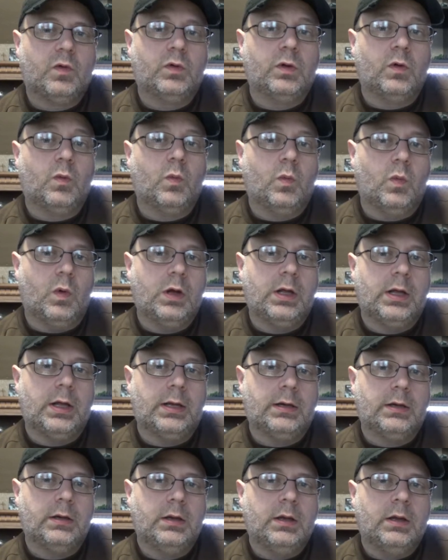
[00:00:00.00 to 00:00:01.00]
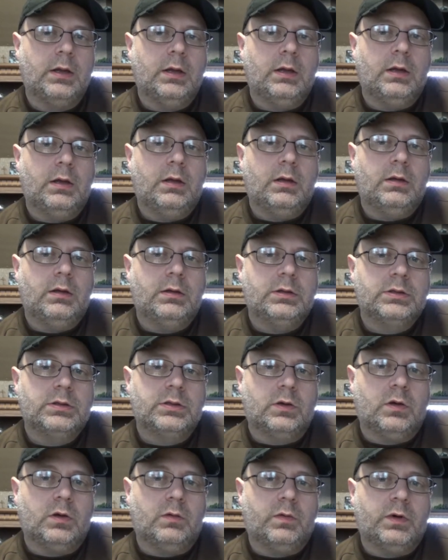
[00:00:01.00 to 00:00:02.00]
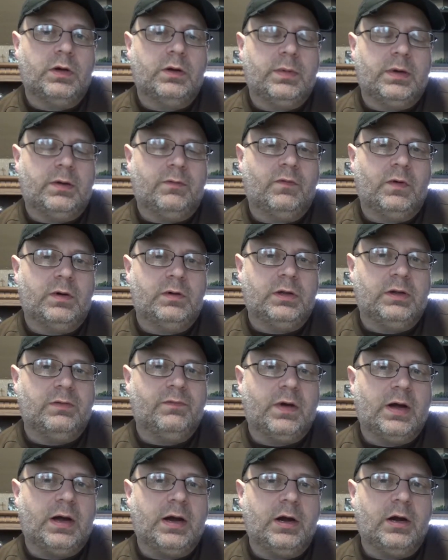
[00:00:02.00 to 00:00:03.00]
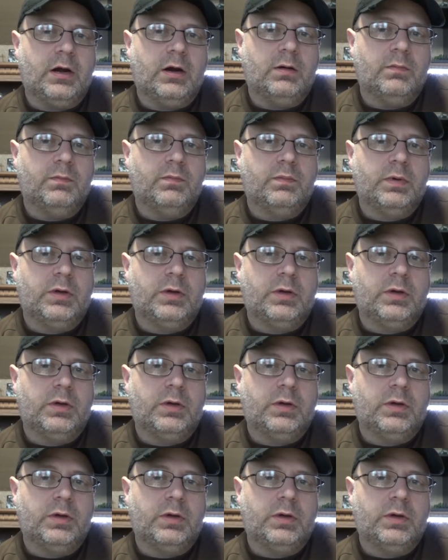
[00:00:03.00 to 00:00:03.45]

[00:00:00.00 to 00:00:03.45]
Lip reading: rolled a 1, so it would have been friendly fire,